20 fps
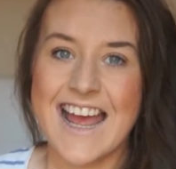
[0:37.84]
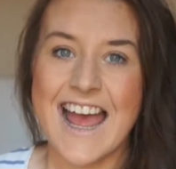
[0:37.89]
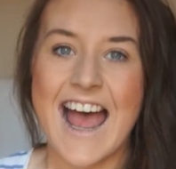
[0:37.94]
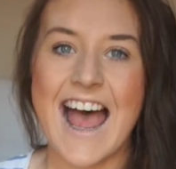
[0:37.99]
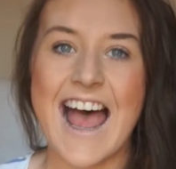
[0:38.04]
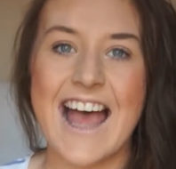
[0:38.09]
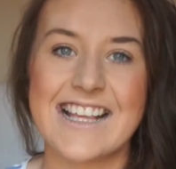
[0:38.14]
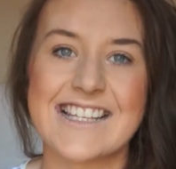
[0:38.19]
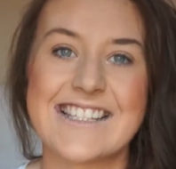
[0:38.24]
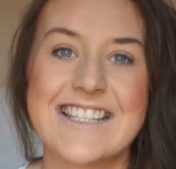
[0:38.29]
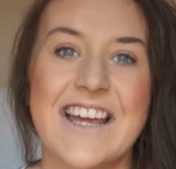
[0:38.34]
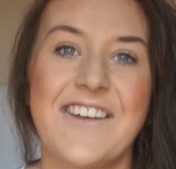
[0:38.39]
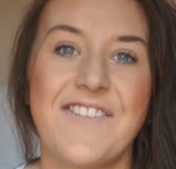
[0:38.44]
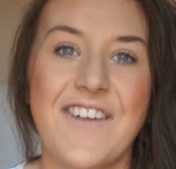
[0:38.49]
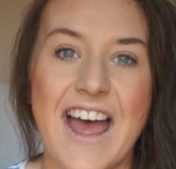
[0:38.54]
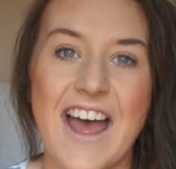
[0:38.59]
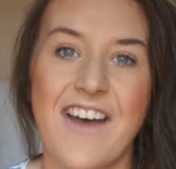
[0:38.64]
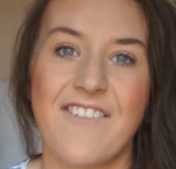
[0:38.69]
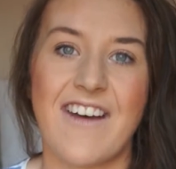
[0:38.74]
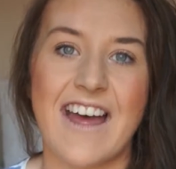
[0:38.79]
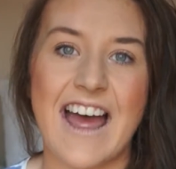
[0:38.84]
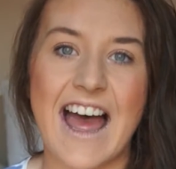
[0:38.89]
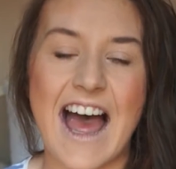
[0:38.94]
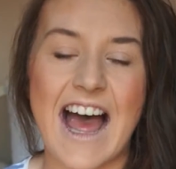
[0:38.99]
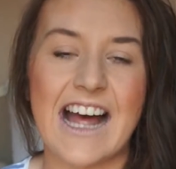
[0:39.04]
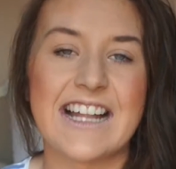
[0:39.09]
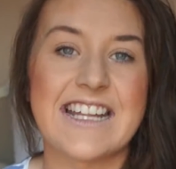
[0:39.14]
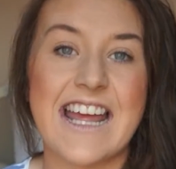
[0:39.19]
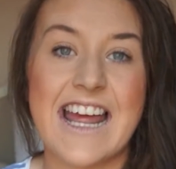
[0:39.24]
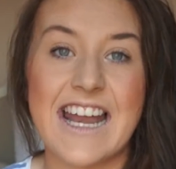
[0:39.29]
has never ever
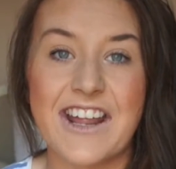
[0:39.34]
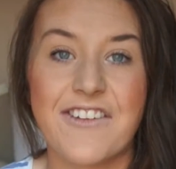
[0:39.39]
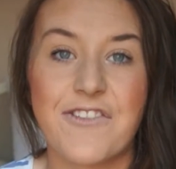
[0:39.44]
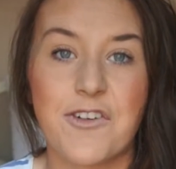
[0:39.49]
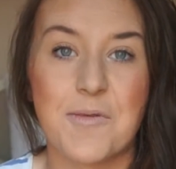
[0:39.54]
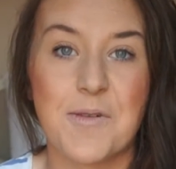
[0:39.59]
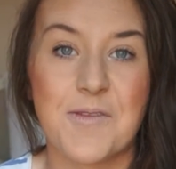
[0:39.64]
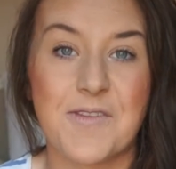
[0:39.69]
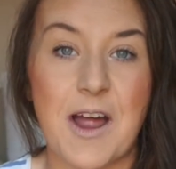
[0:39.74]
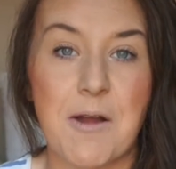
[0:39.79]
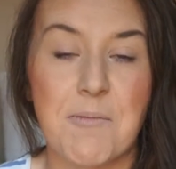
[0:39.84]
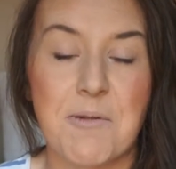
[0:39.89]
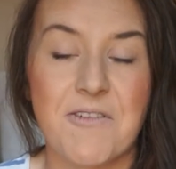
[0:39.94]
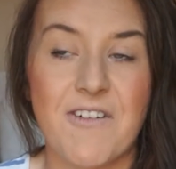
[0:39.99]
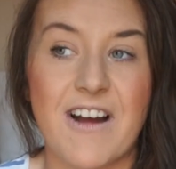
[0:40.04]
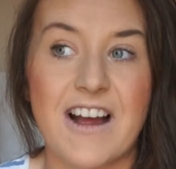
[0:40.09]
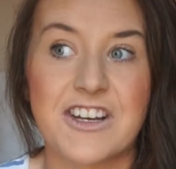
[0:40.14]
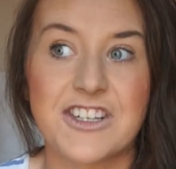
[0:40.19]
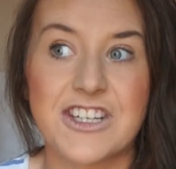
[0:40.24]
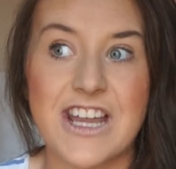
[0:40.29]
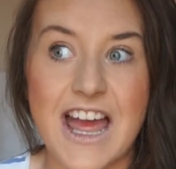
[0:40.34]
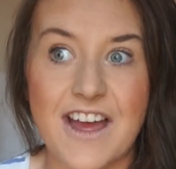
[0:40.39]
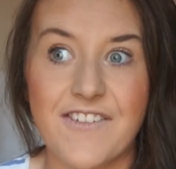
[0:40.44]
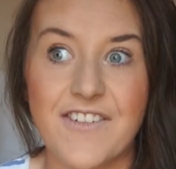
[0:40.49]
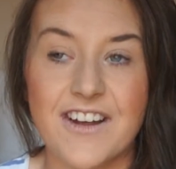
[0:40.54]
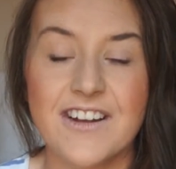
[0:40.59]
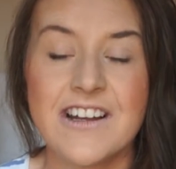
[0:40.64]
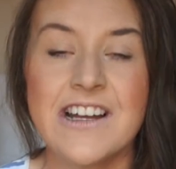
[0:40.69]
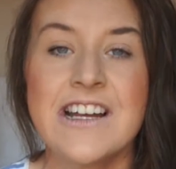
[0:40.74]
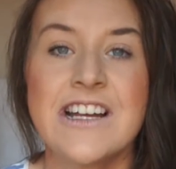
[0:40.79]
had any form of nappy rash
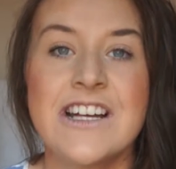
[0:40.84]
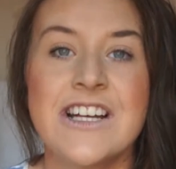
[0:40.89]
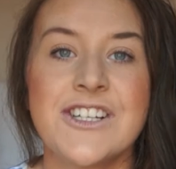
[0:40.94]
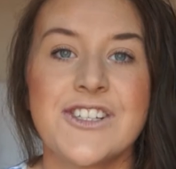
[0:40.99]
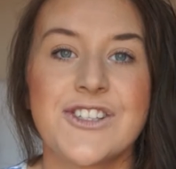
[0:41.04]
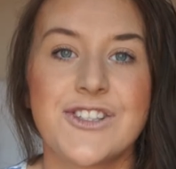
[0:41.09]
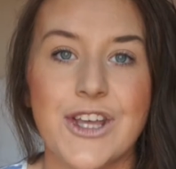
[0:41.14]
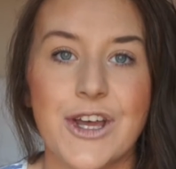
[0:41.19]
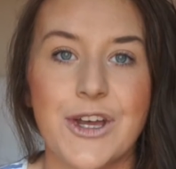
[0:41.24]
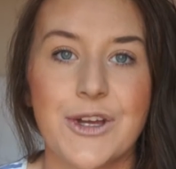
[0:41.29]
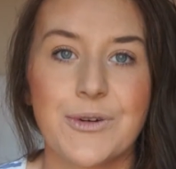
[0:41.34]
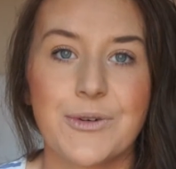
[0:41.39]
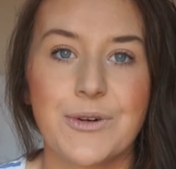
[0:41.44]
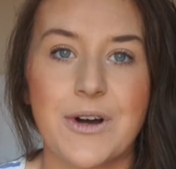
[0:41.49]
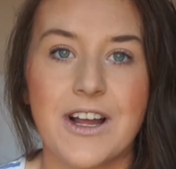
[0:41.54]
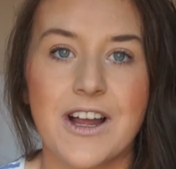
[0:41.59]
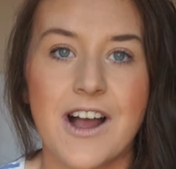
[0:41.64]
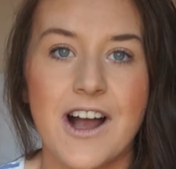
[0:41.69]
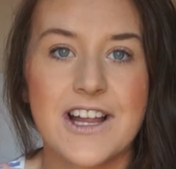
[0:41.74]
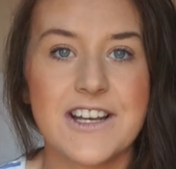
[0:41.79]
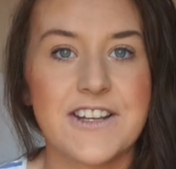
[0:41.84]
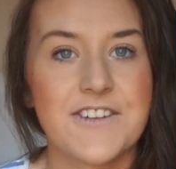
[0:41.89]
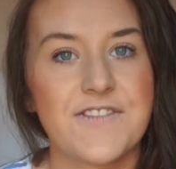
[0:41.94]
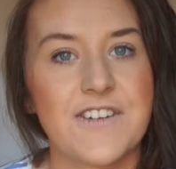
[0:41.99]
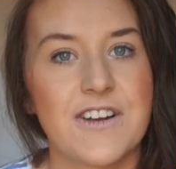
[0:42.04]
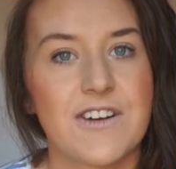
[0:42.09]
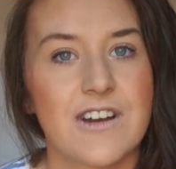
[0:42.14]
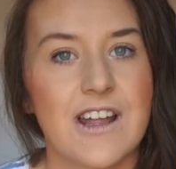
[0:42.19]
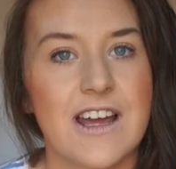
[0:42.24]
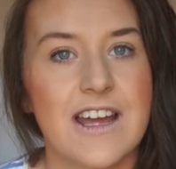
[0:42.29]
ever. So I kind of
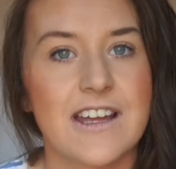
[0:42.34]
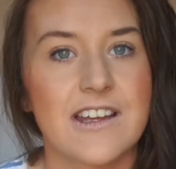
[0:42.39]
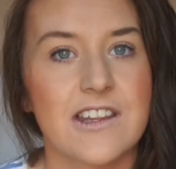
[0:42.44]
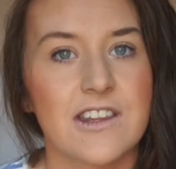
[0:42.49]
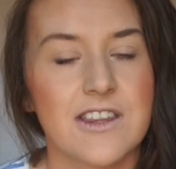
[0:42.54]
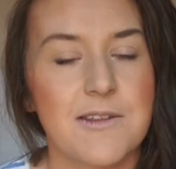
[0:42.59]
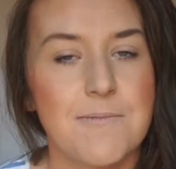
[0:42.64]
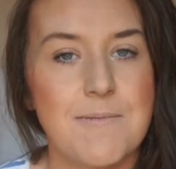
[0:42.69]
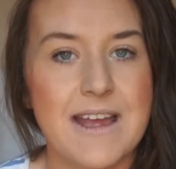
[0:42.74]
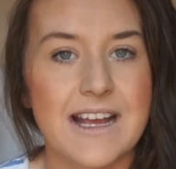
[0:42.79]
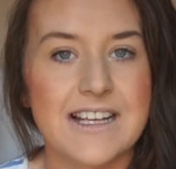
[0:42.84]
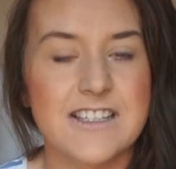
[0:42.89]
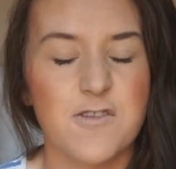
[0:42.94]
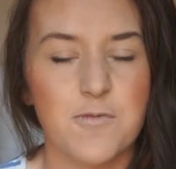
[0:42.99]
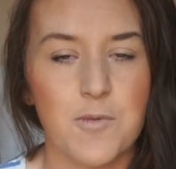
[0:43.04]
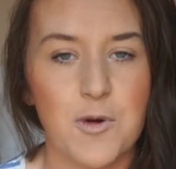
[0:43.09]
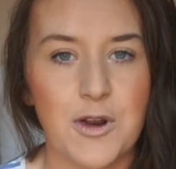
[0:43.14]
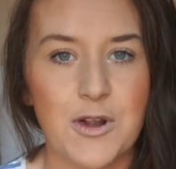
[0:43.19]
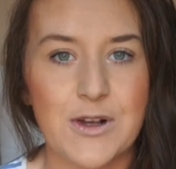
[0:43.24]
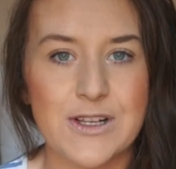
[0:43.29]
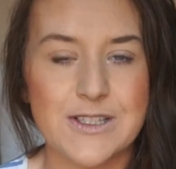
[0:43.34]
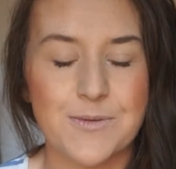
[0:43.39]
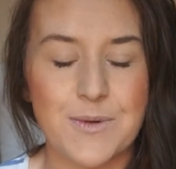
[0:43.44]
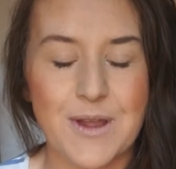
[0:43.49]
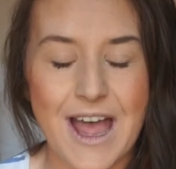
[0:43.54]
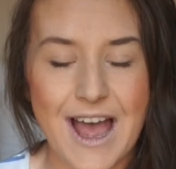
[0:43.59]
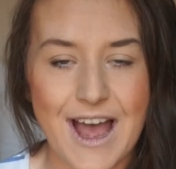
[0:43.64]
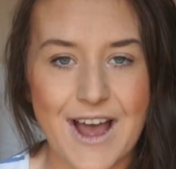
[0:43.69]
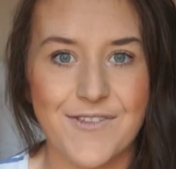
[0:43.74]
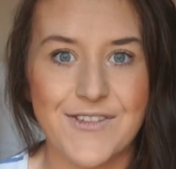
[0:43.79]
feel like the mix of products that we
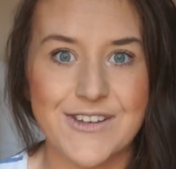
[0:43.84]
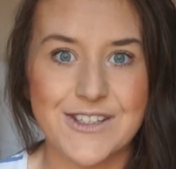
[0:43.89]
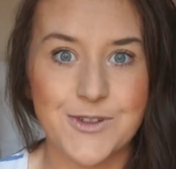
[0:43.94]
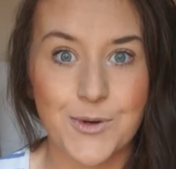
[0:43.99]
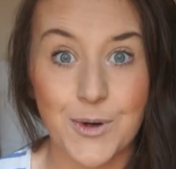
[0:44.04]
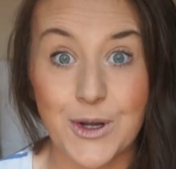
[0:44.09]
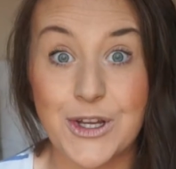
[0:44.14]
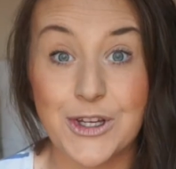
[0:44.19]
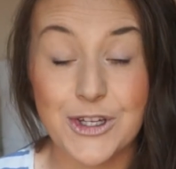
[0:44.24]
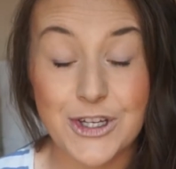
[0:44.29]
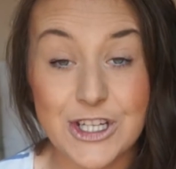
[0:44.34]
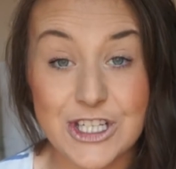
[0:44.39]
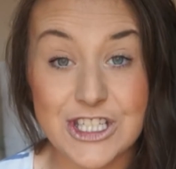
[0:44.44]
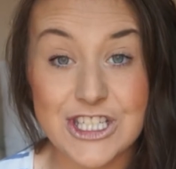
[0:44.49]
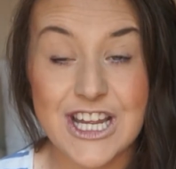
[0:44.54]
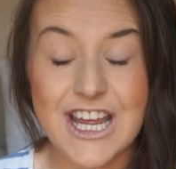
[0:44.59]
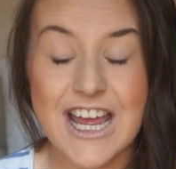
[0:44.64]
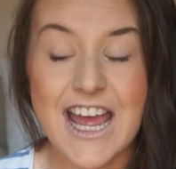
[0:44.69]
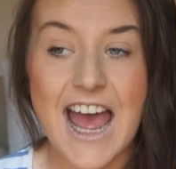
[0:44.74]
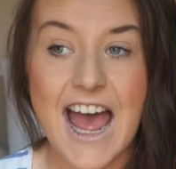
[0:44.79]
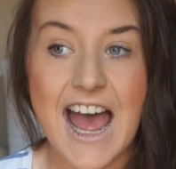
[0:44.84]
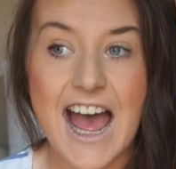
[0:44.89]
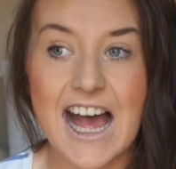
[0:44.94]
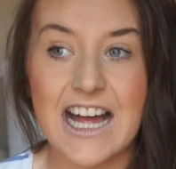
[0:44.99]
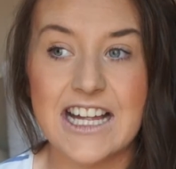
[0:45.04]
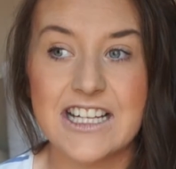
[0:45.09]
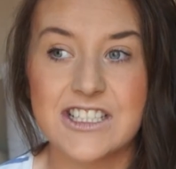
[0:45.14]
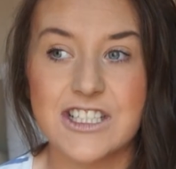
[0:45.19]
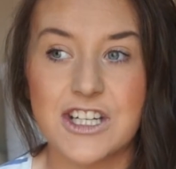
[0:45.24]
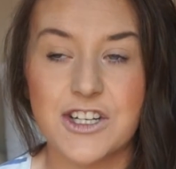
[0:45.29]
have is quite good
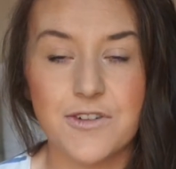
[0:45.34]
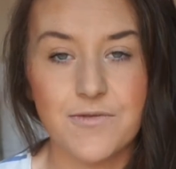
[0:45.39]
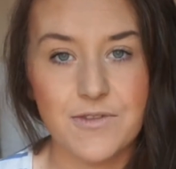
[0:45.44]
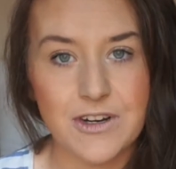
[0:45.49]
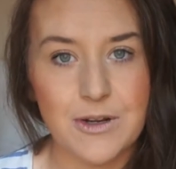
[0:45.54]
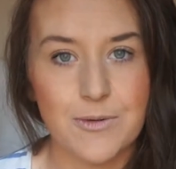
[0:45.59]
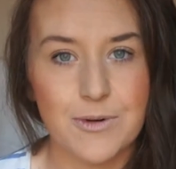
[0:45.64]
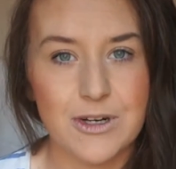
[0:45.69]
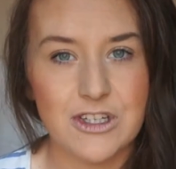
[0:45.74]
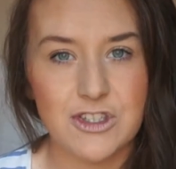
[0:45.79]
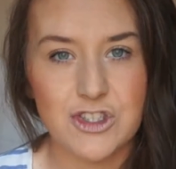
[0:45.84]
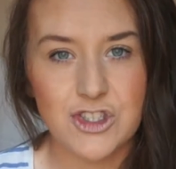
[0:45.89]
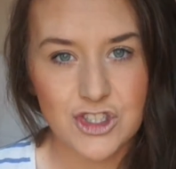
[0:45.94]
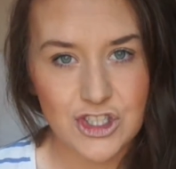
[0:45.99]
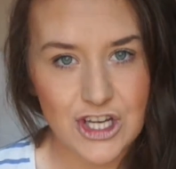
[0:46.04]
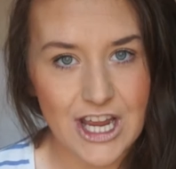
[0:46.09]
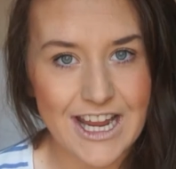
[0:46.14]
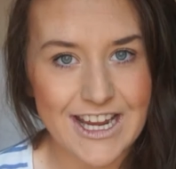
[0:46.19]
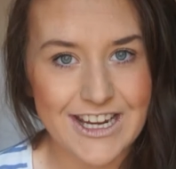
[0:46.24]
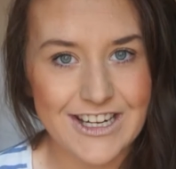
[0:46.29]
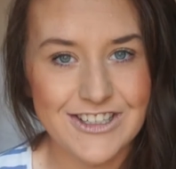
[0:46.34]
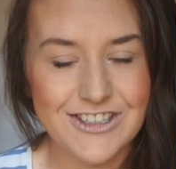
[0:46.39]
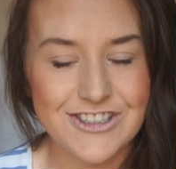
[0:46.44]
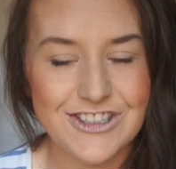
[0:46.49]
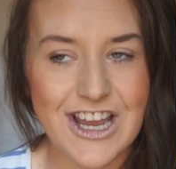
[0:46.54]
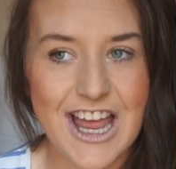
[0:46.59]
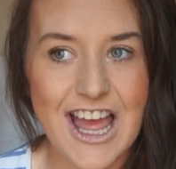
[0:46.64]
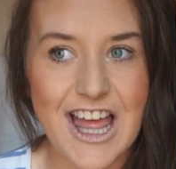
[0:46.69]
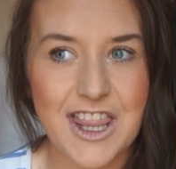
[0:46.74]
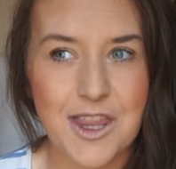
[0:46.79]
and I don't really want to change
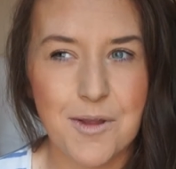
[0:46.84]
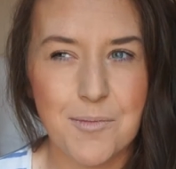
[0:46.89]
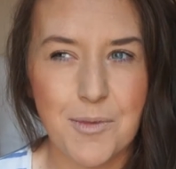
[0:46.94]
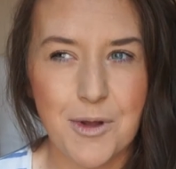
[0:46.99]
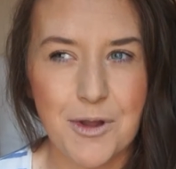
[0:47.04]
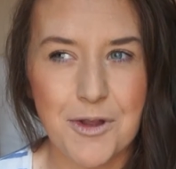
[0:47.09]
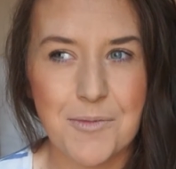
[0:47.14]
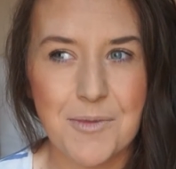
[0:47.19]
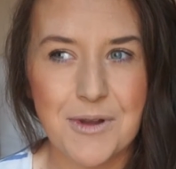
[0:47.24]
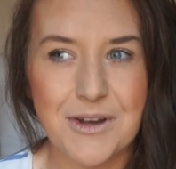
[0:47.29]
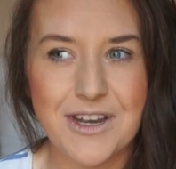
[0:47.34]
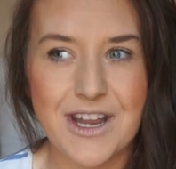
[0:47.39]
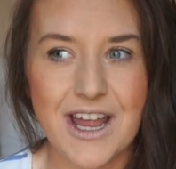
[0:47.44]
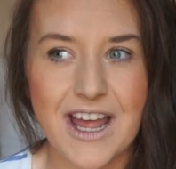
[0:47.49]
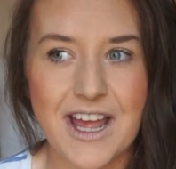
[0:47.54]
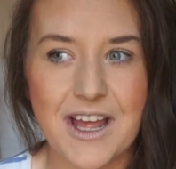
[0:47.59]
at the moment.